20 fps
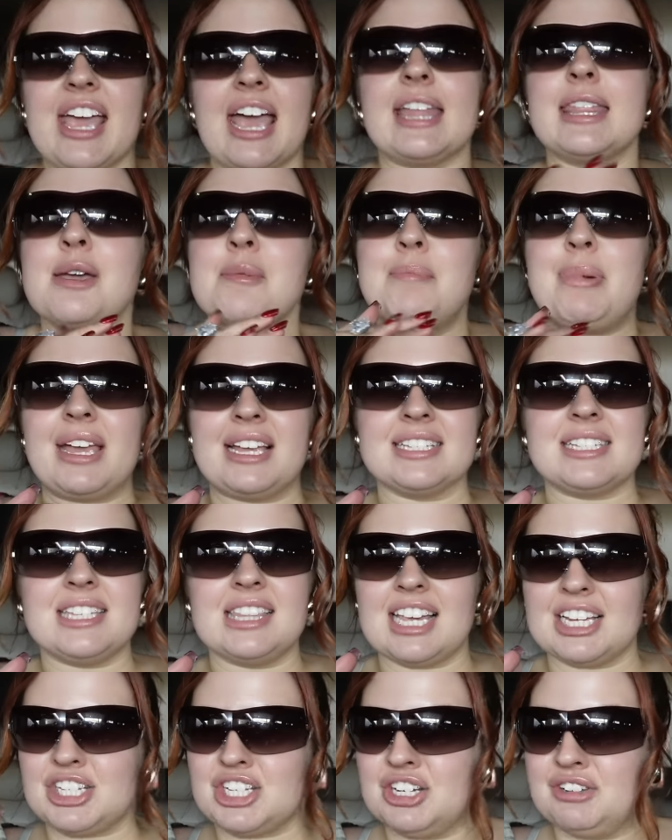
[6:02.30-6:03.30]
they have the biggest
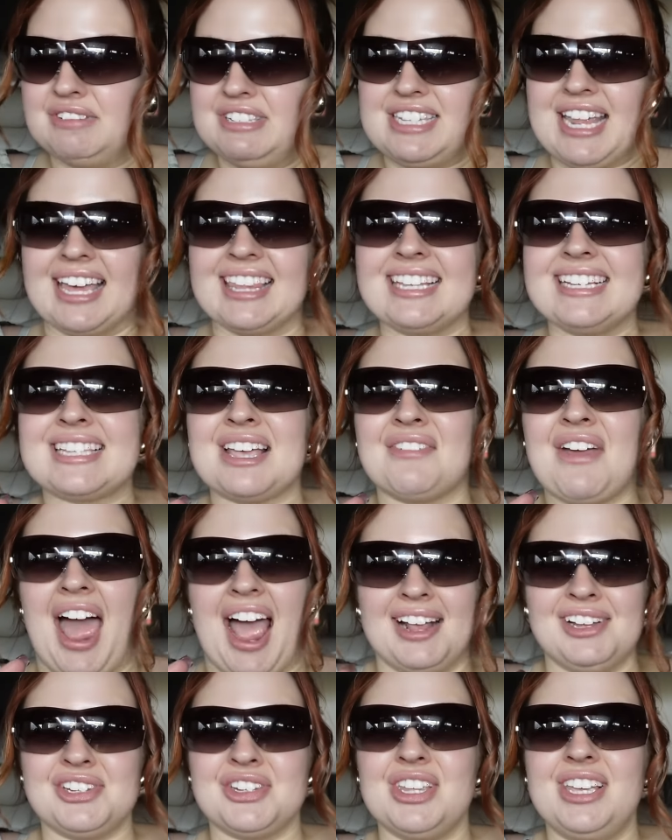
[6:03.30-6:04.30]
selection of Stanley's I've
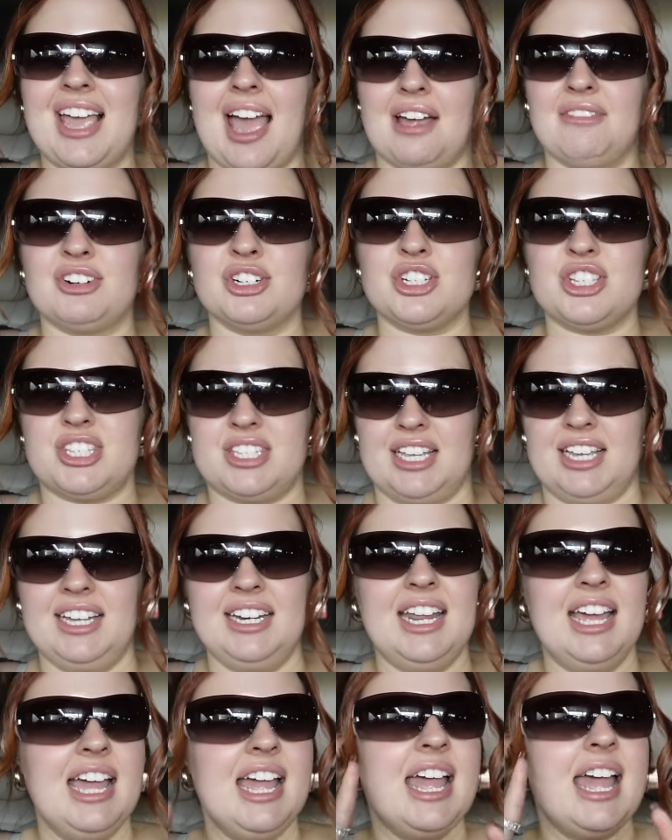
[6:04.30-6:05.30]
actually ever seen.